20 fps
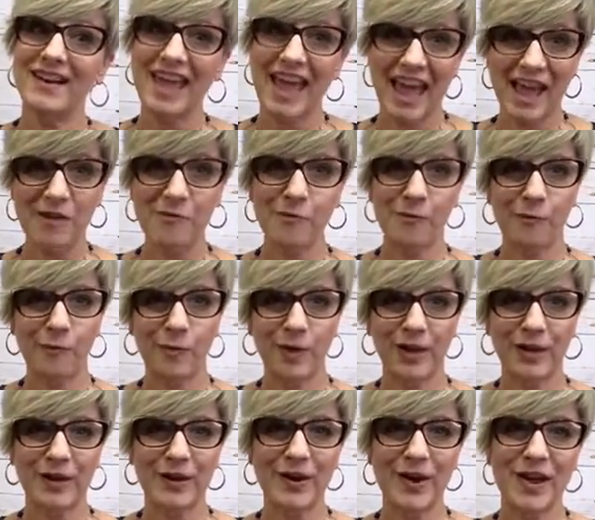a
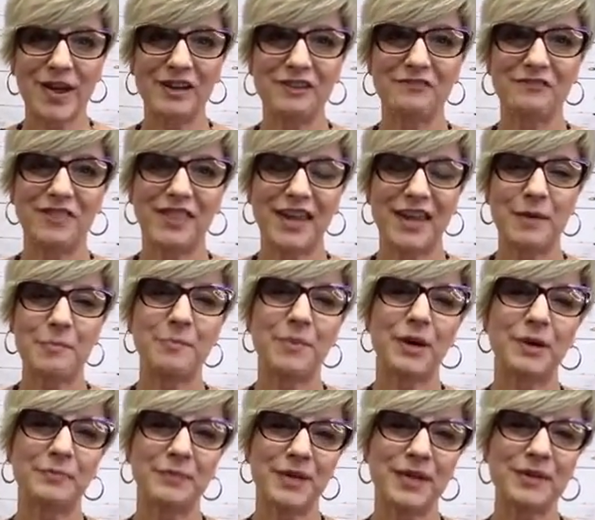winner of the
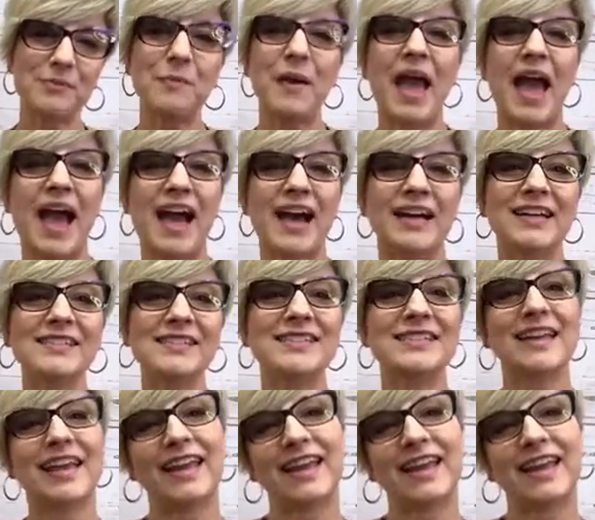Pumpkin Pass,